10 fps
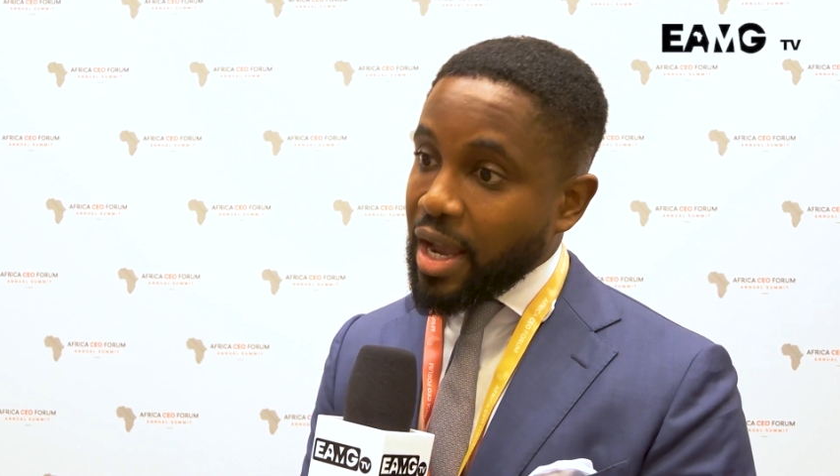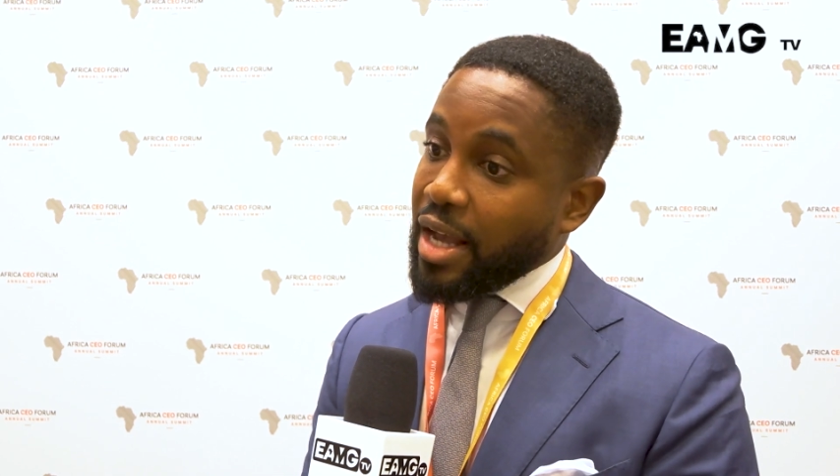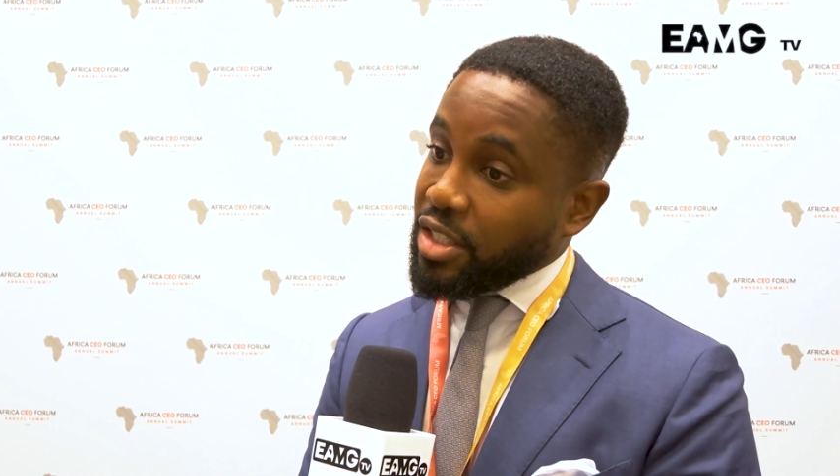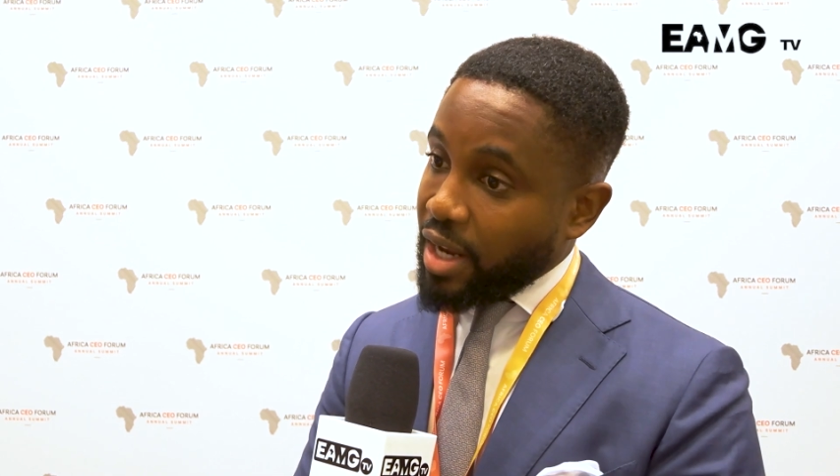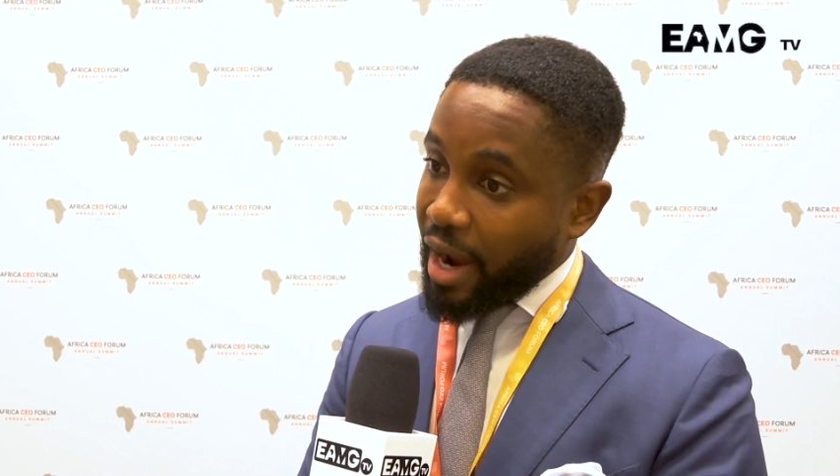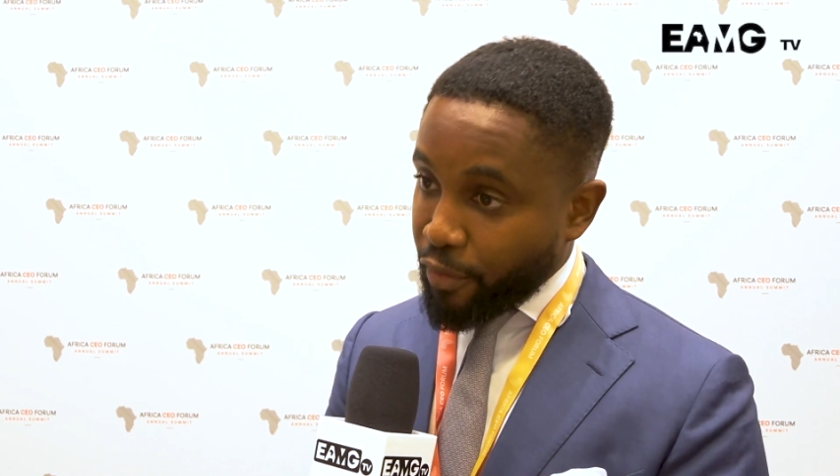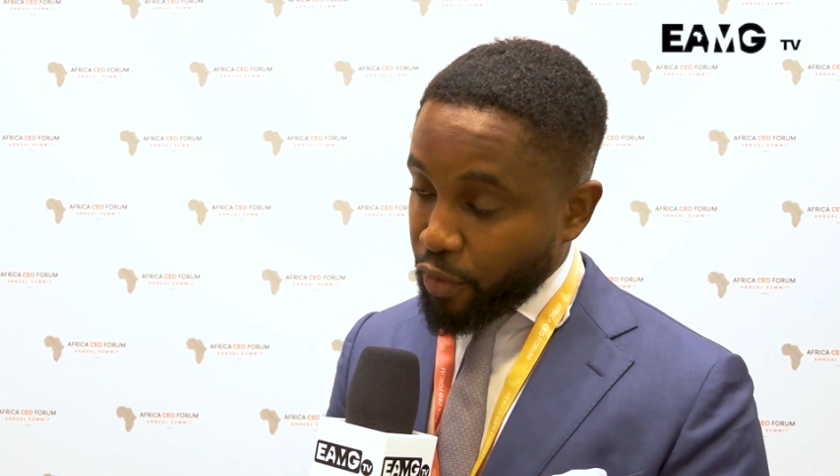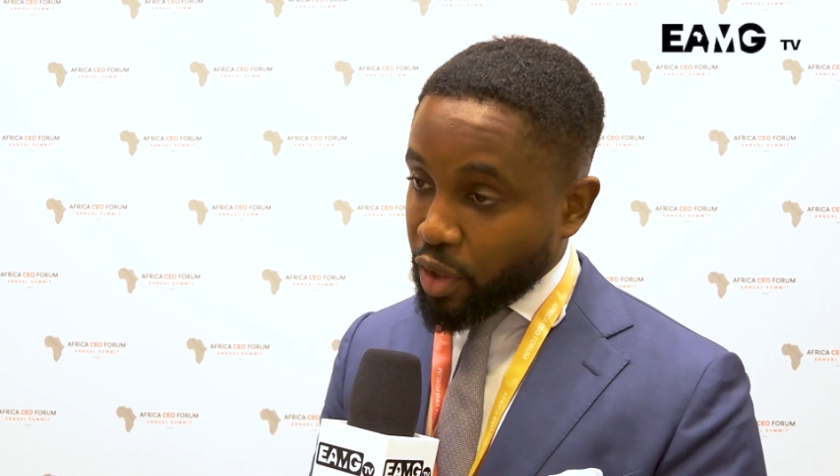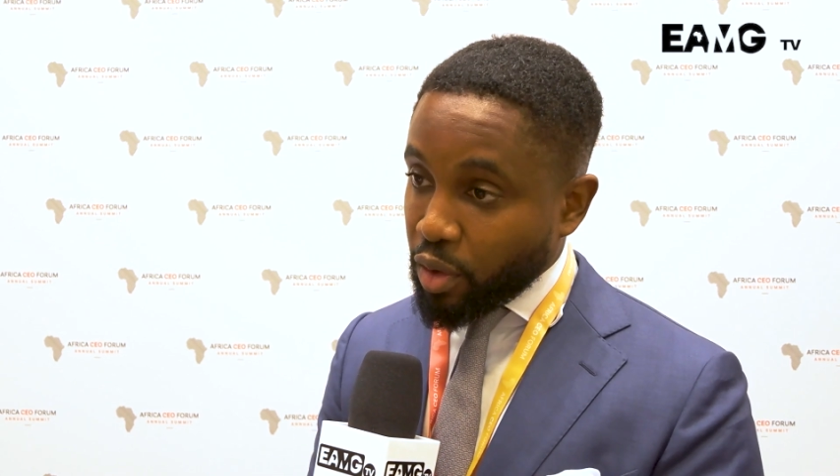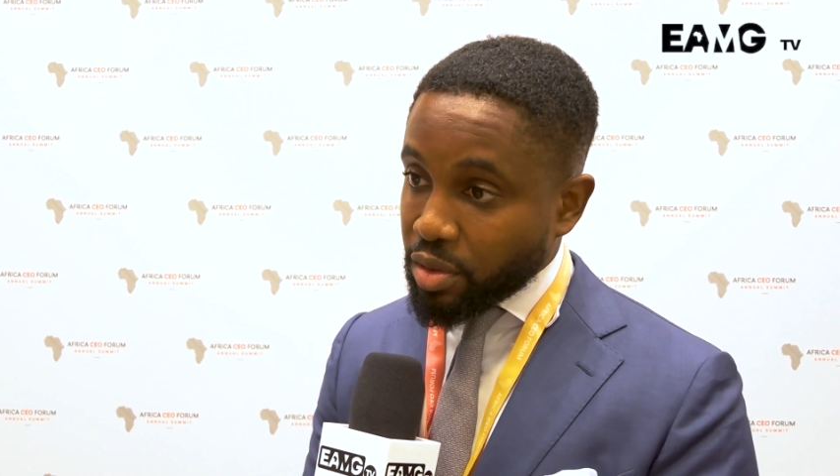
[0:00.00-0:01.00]
as in
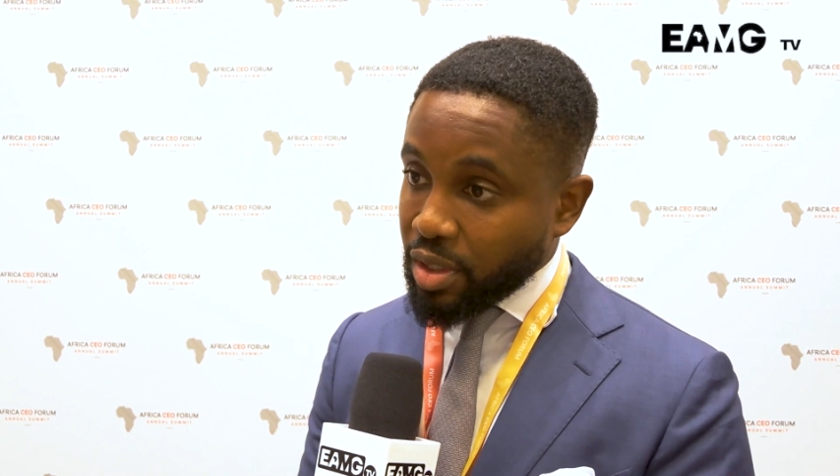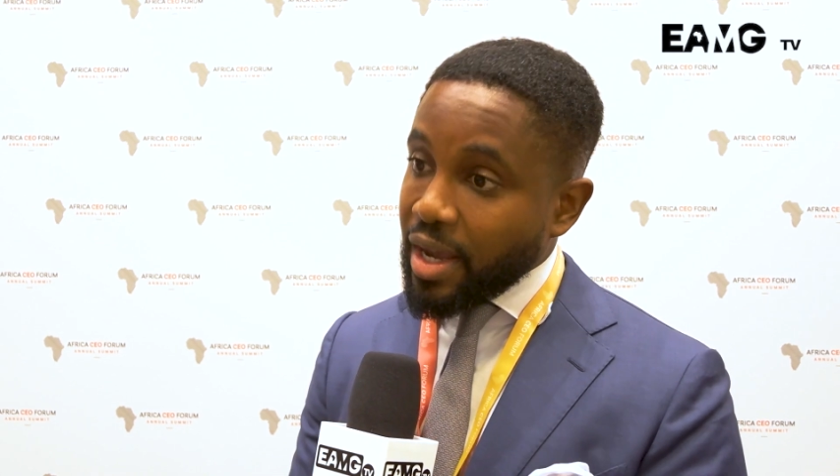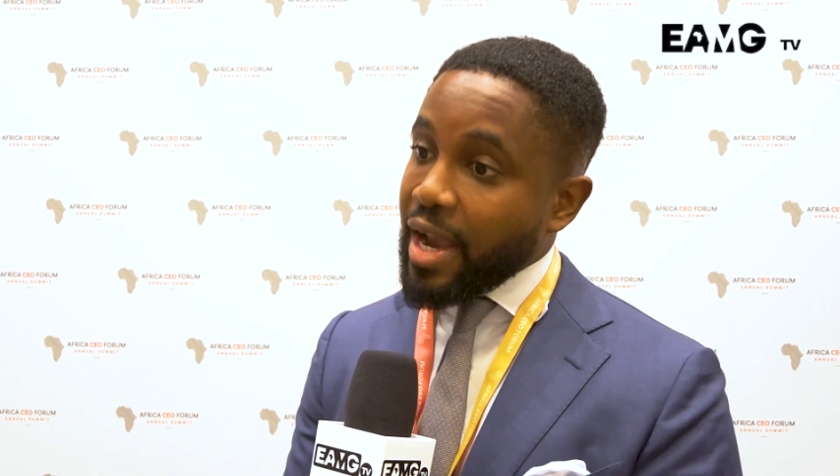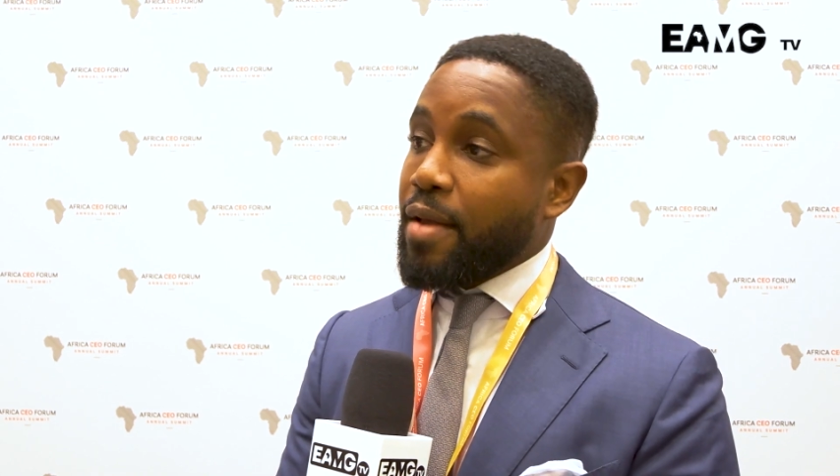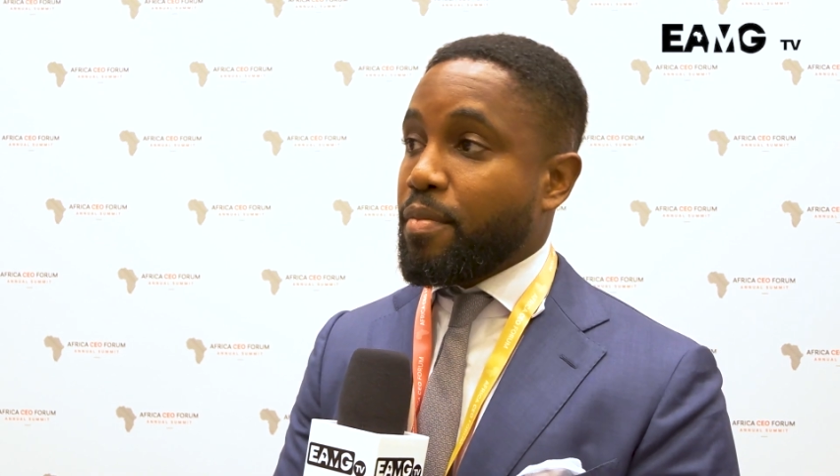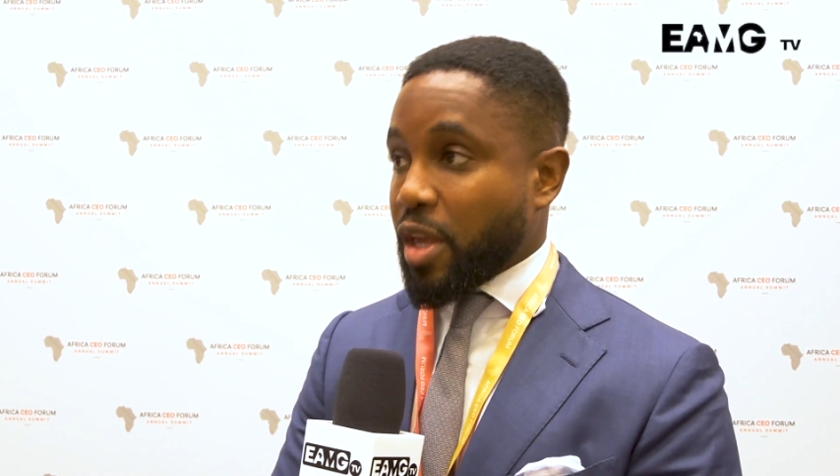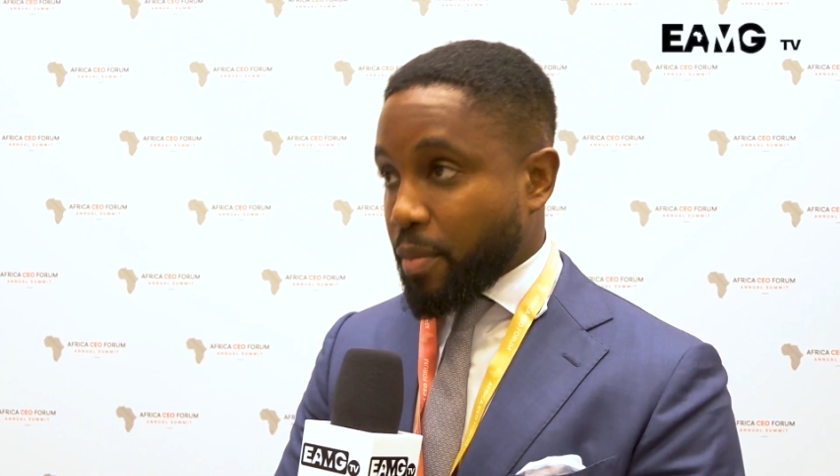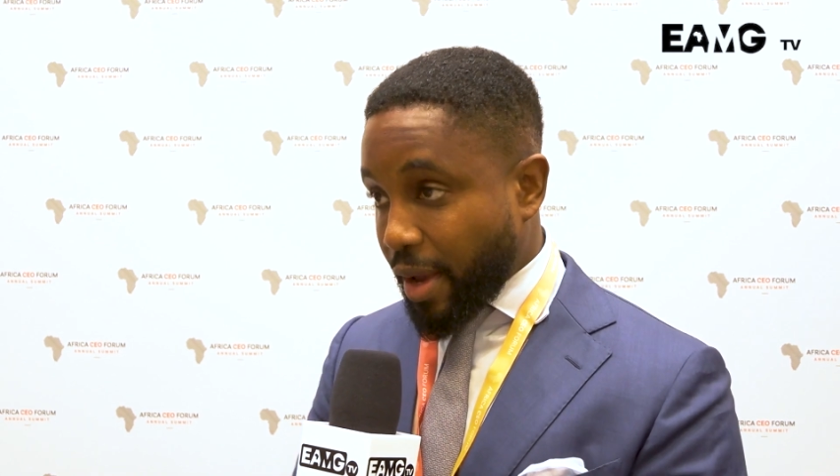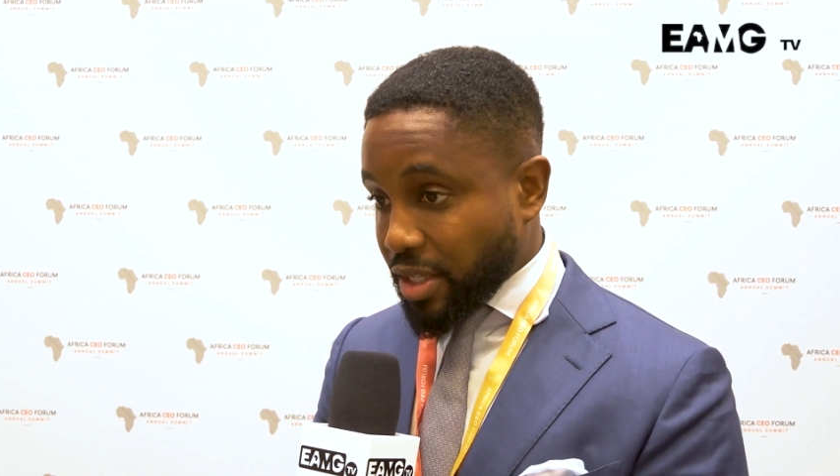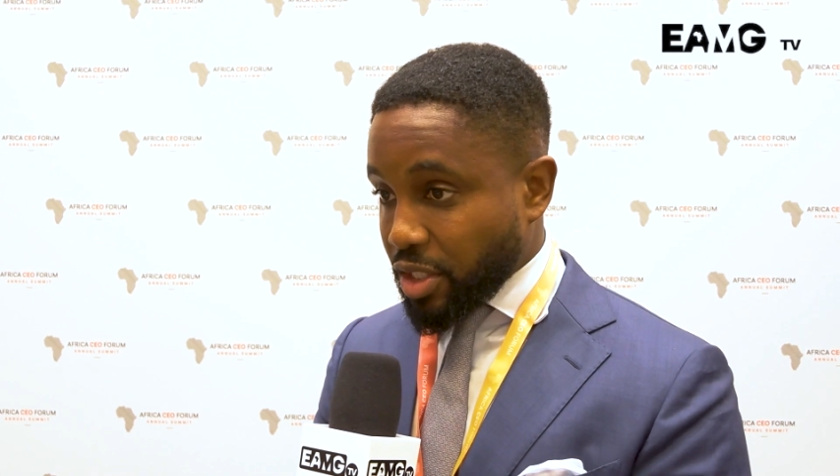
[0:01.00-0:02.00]
Ivory Coast, and being
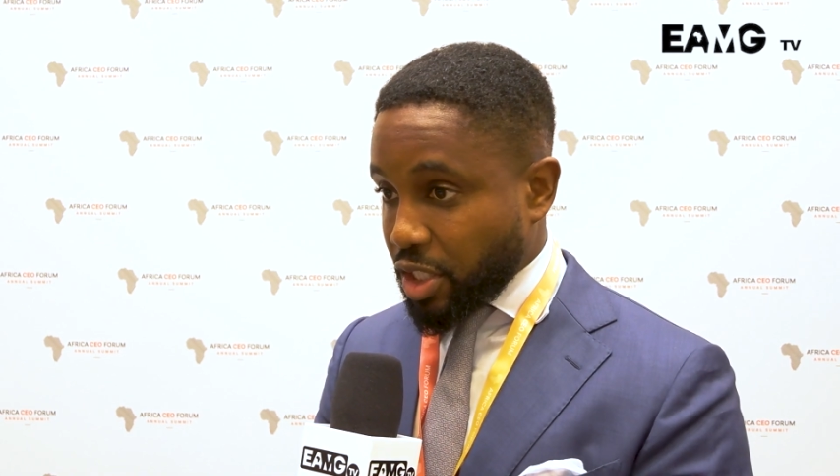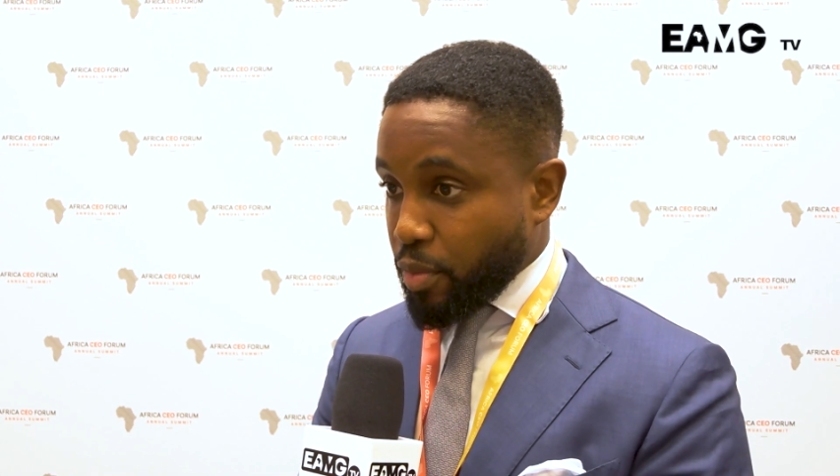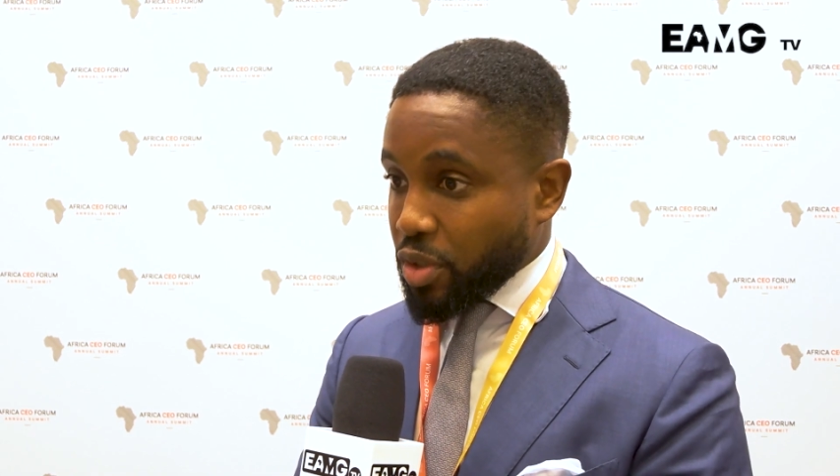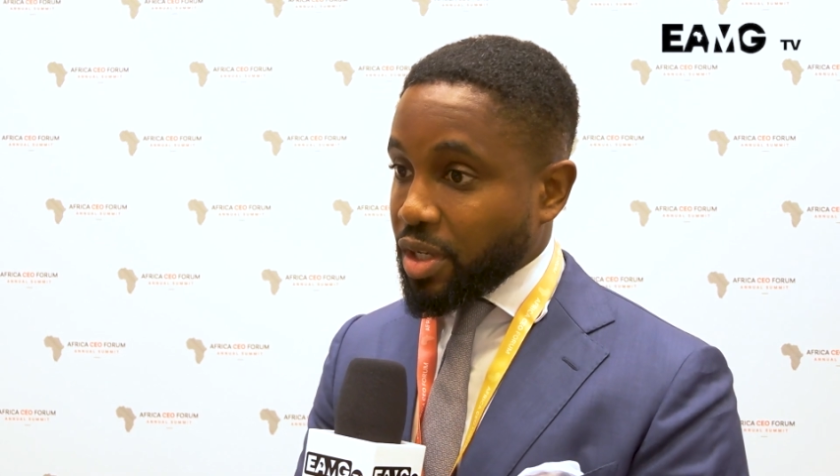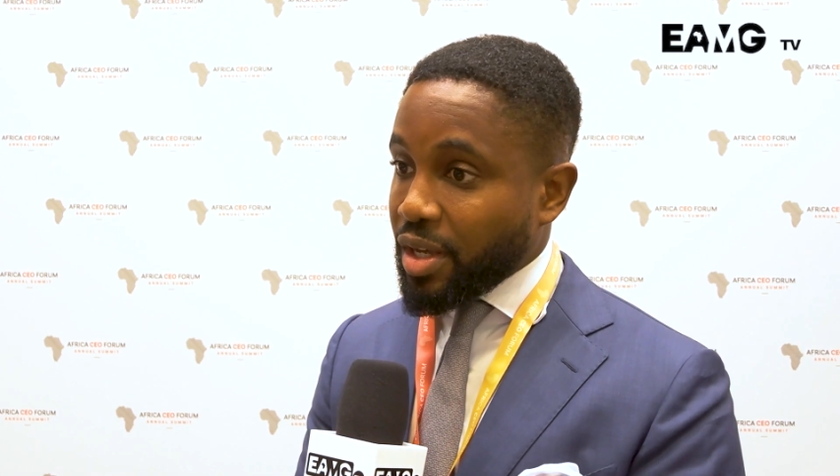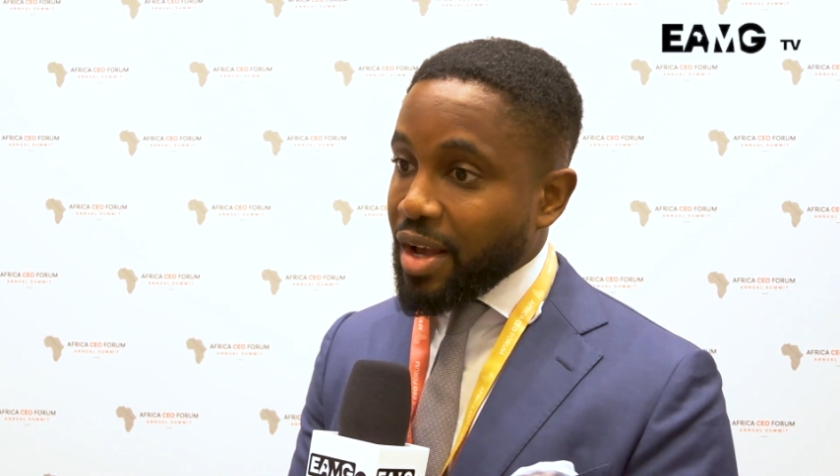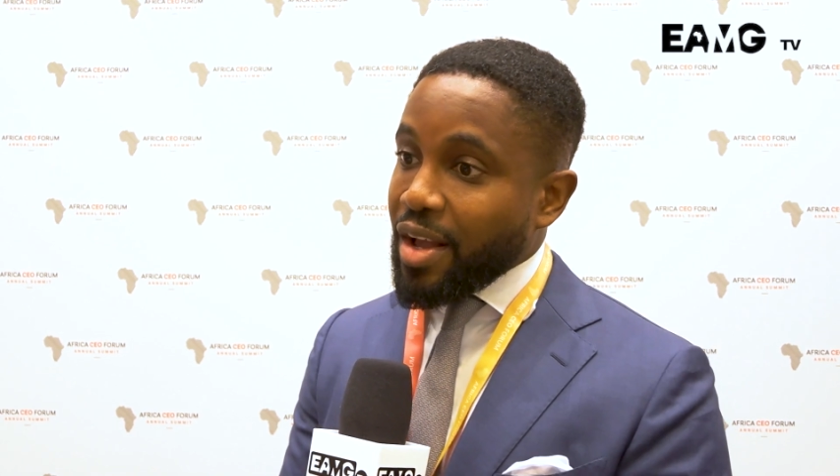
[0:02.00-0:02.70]
based in Djibouti,